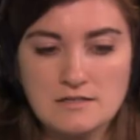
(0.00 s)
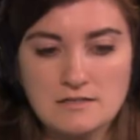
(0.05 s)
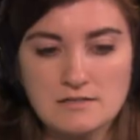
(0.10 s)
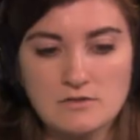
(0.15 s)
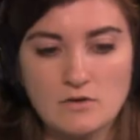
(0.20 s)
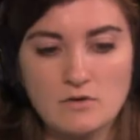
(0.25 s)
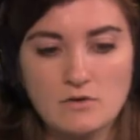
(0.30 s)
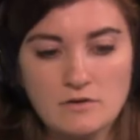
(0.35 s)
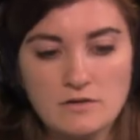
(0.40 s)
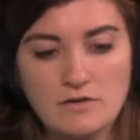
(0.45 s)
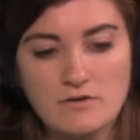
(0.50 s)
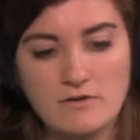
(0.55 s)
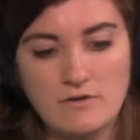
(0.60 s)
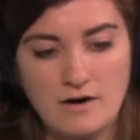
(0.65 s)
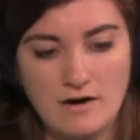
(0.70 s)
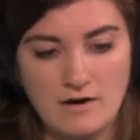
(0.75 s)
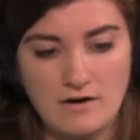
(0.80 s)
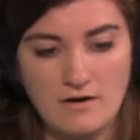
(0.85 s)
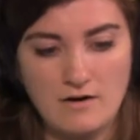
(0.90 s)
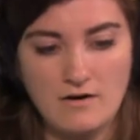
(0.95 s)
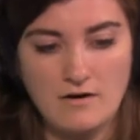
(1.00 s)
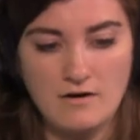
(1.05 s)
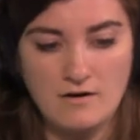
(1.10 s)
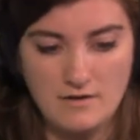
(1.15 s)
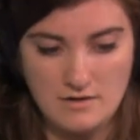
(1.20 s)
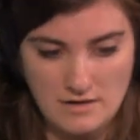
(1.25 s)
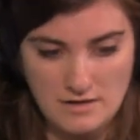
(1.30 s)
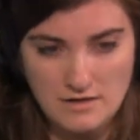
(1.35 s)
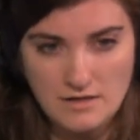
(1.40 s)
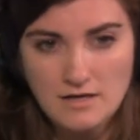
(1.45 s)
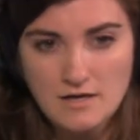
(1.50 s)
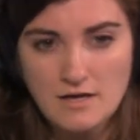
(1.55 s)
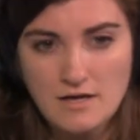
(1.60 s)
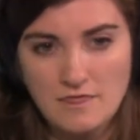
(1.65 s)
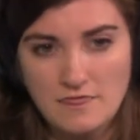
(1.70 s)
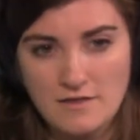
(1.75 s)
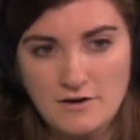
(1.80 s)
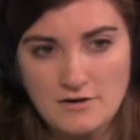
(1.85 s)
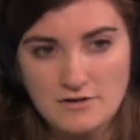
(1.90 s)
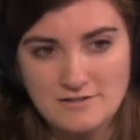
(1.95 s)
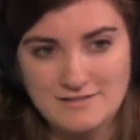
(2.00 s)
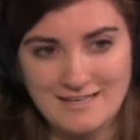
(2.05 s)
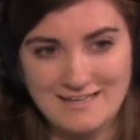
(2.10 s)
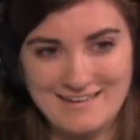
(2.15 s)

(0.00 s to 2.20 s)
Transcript: as holy crud. There's